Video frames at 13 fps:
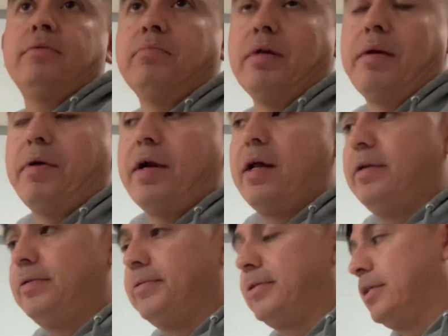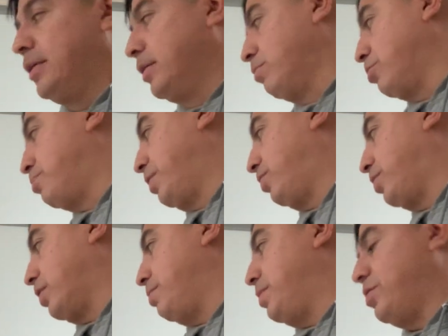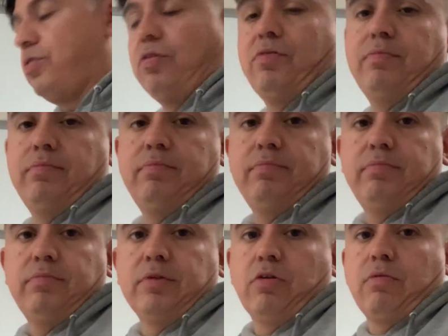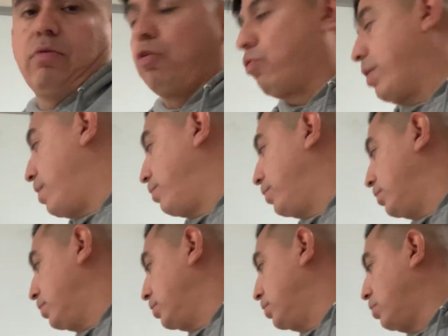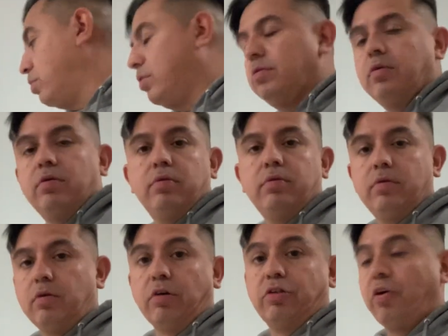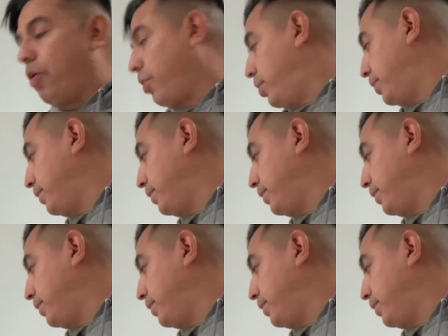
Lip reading: believe it or not, which basically means just ground or dirt.